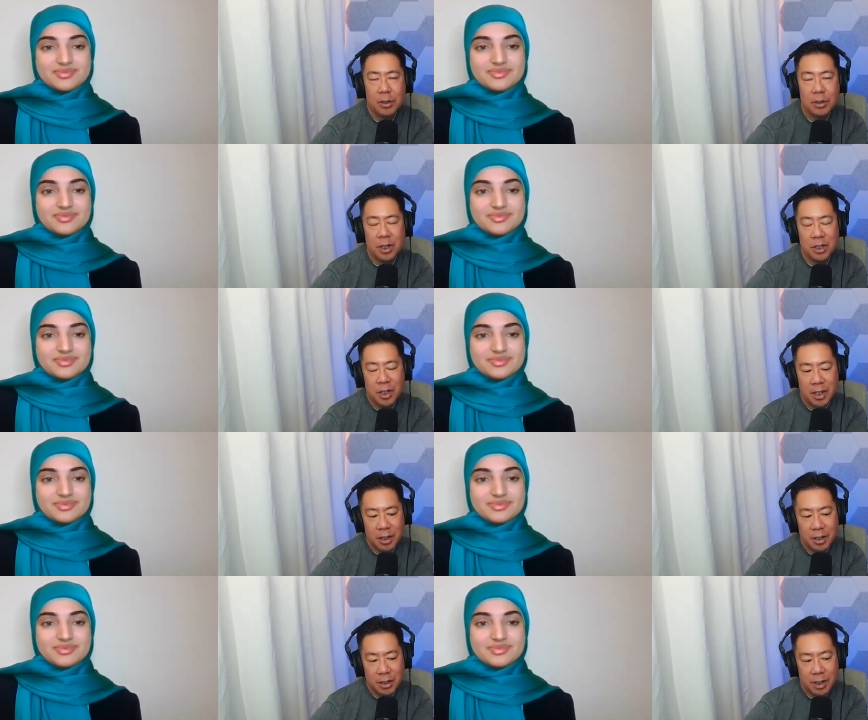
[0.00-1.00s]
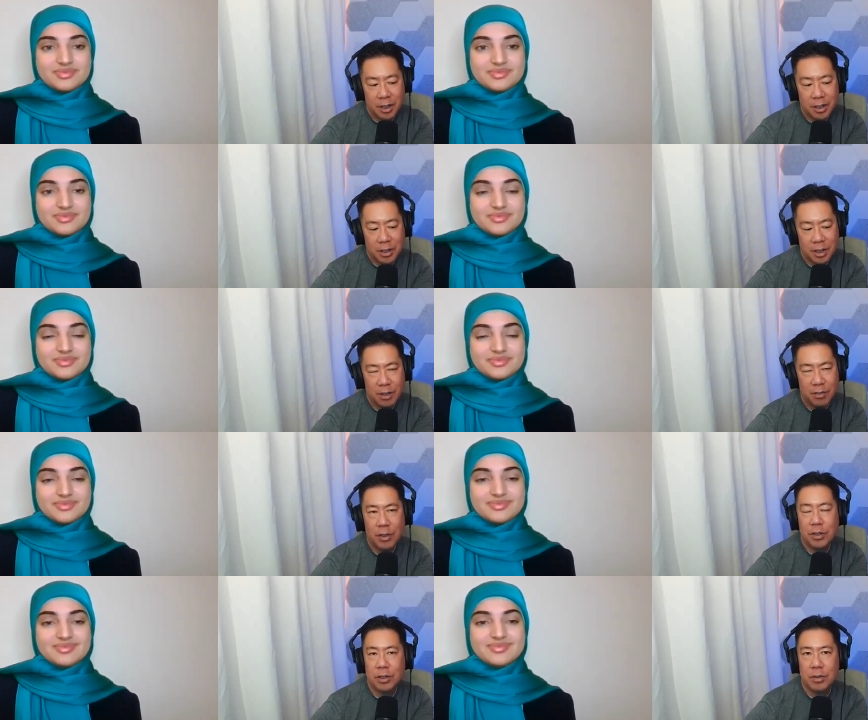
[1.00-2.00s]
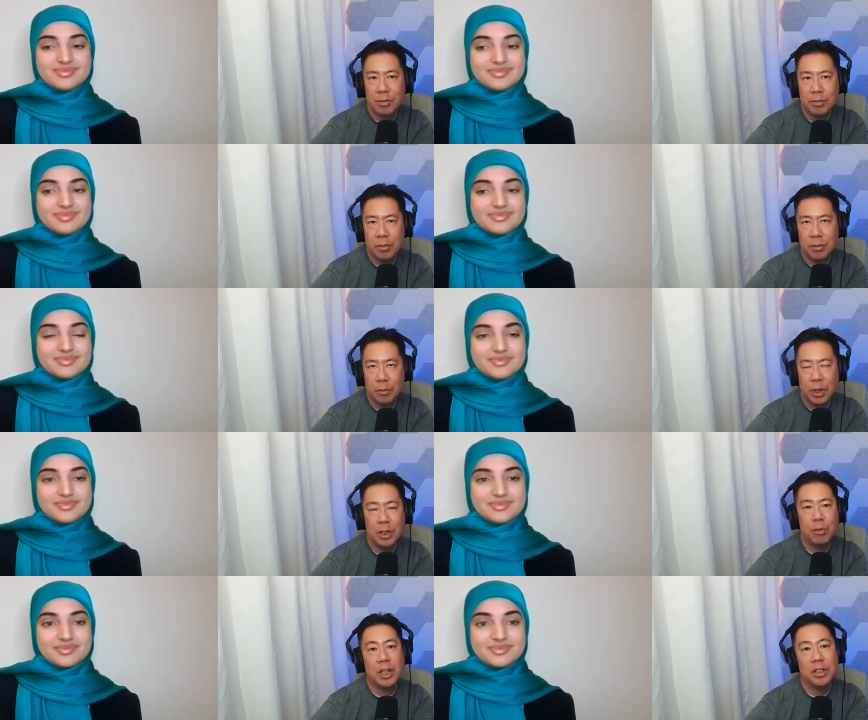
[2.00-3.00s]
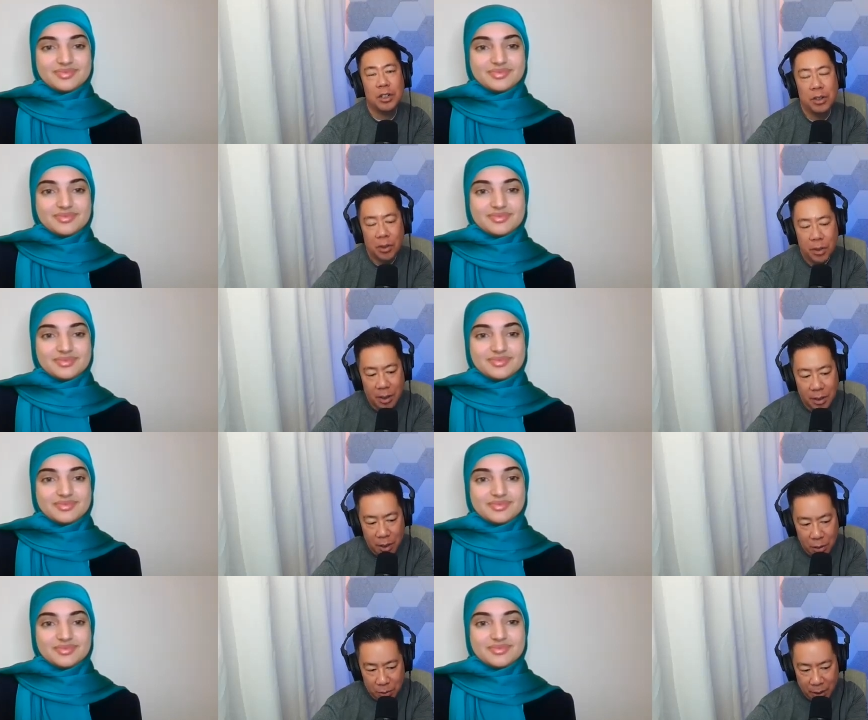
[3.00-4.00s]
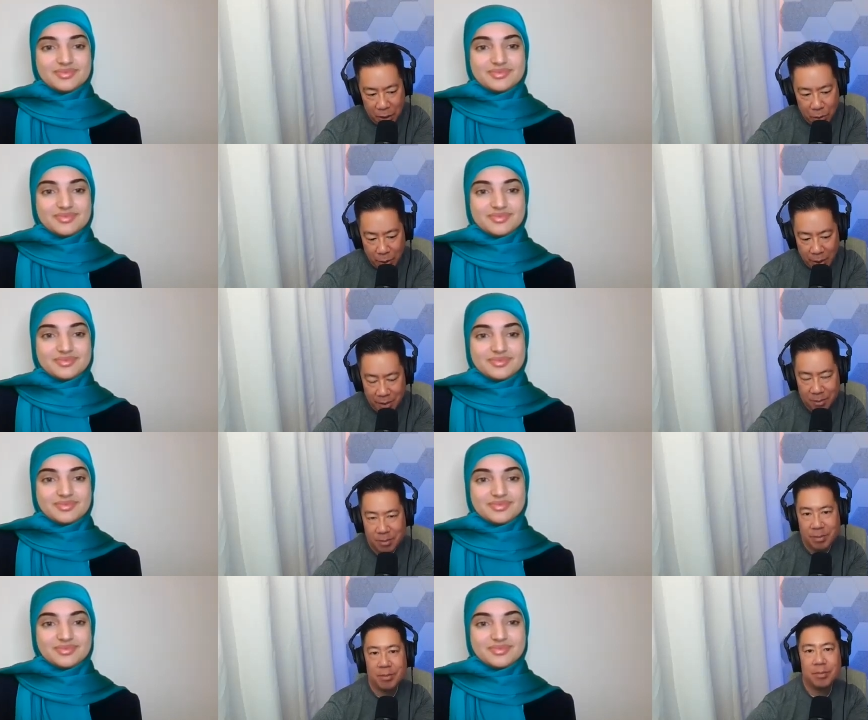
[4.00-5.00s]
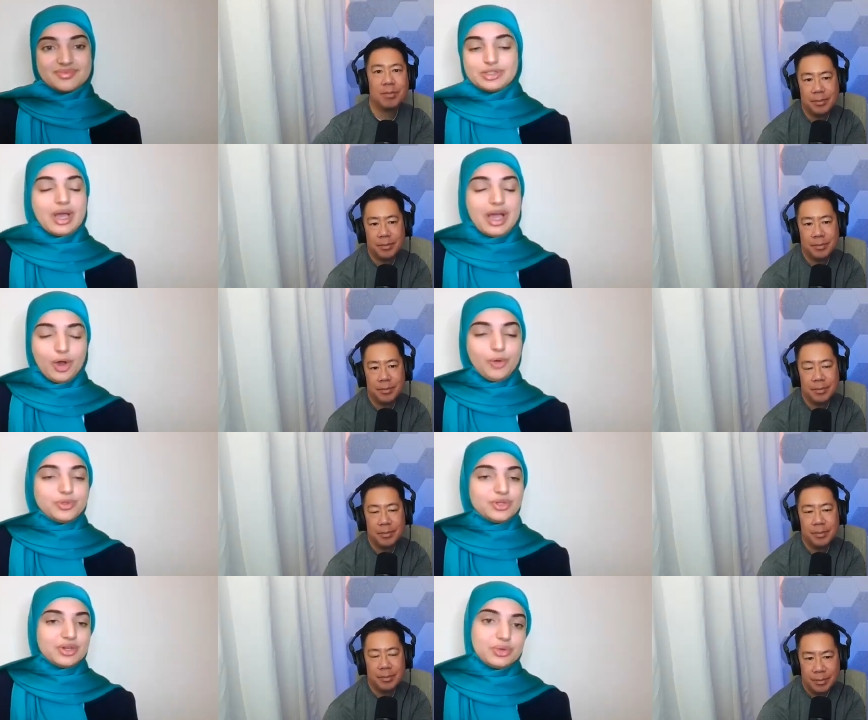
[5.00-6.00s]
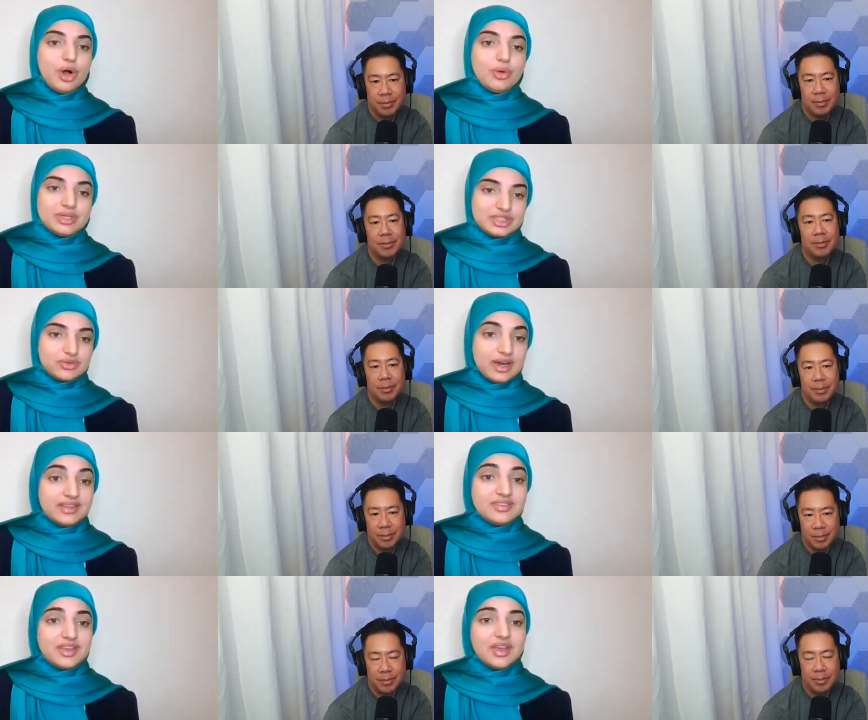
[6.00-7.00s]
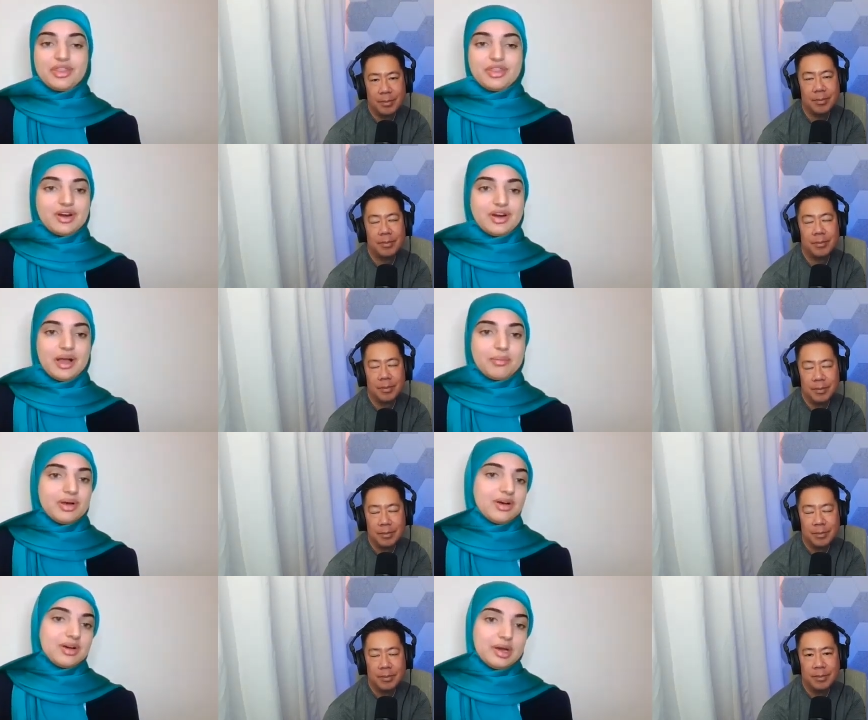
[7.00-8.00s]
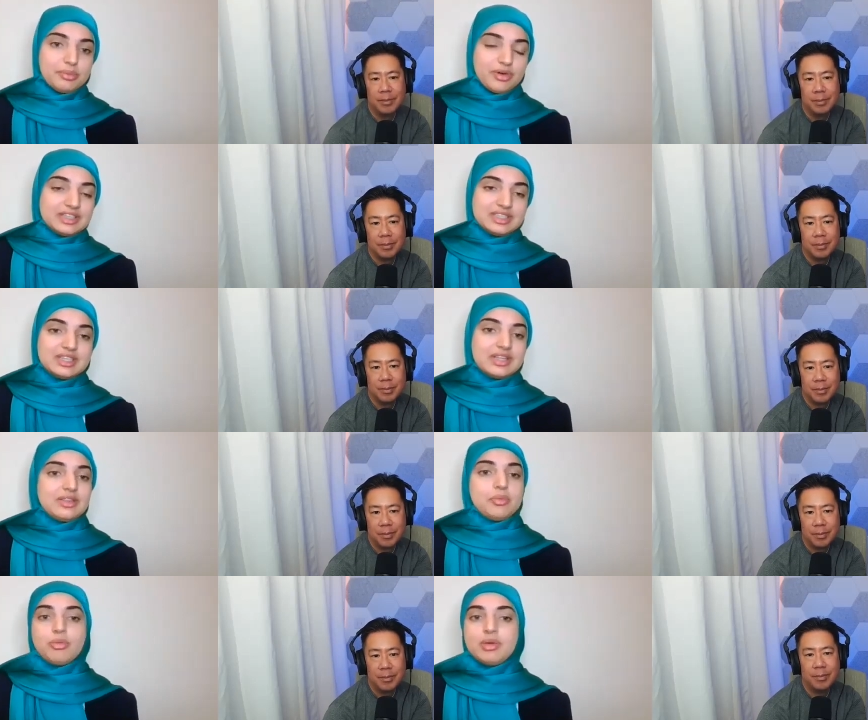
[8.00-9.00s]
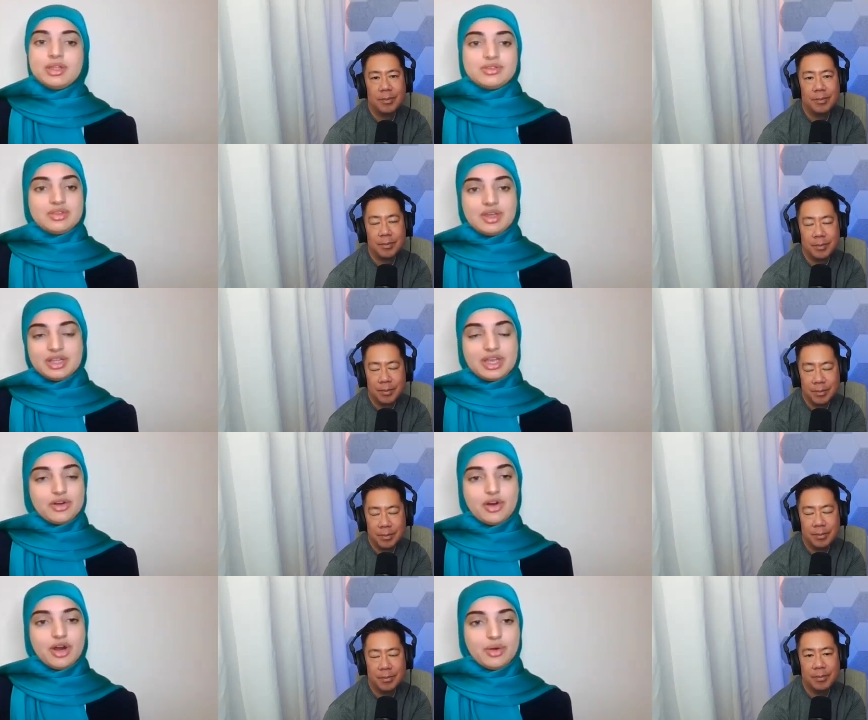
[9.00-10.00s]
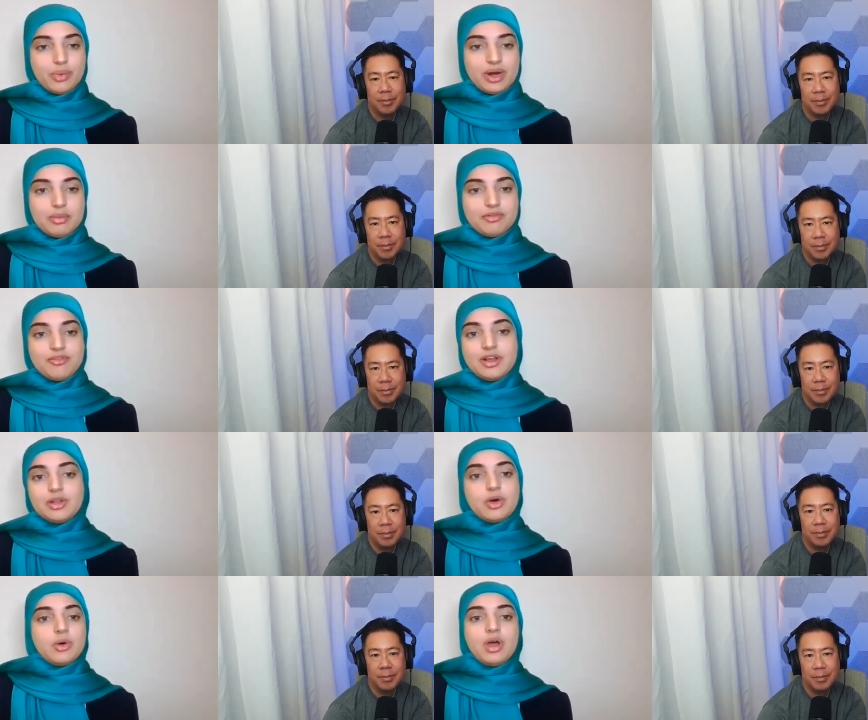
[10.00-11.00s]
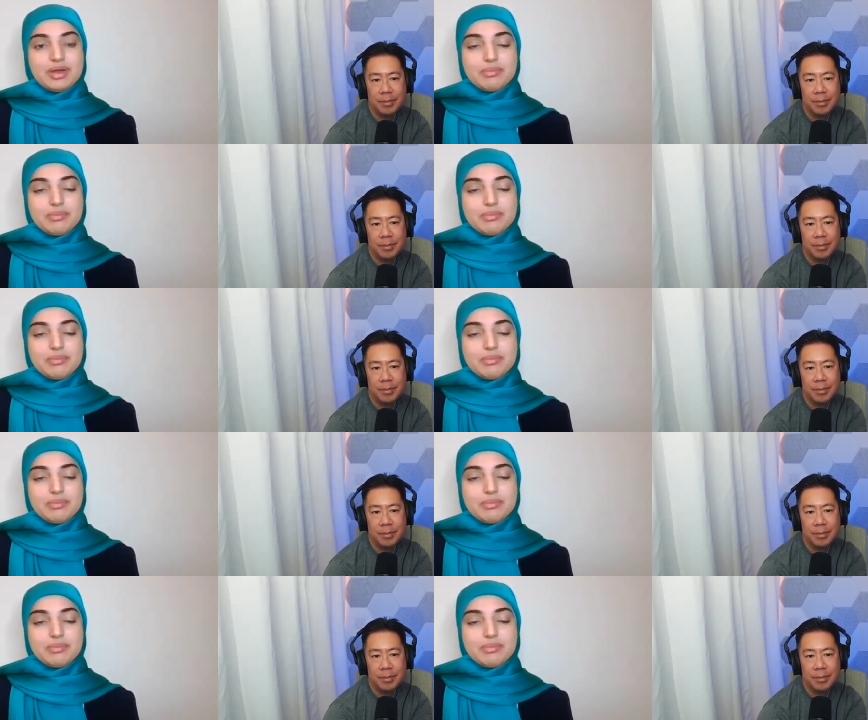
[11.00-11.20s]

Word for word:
Speaker 1: So, Najat, tell us in the future, what direction do you think that you'll take your writing?
Speaker 2: So I hope to, to always write, whether I'm a, I'm a resident at the moment, later on when I'm a fellow